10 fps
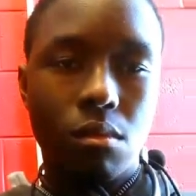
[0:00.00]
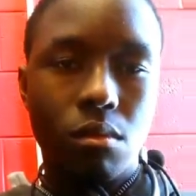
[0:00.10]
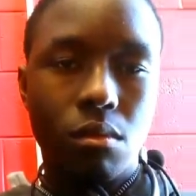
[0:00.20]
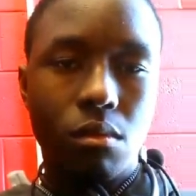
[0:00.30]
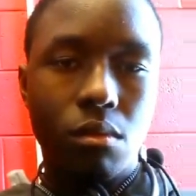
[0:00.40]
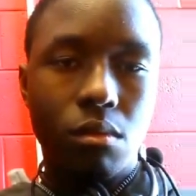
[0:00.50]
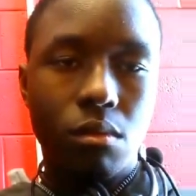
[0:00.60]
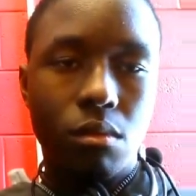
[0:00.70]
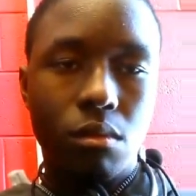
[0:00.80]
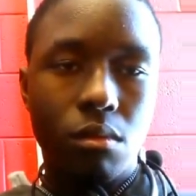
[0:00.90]

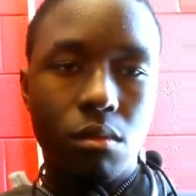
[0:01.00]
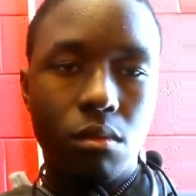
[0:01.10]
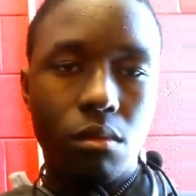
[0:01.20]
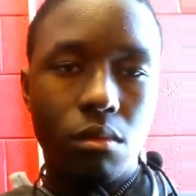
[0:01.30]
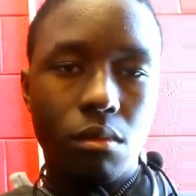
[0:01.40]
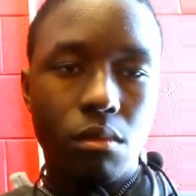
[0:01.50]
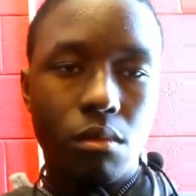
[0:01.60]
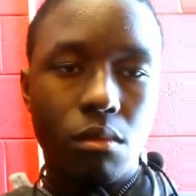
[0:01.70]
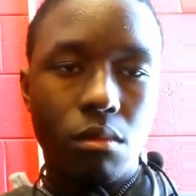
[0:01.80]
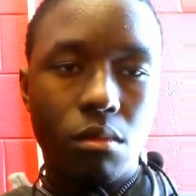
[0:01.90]
(silent)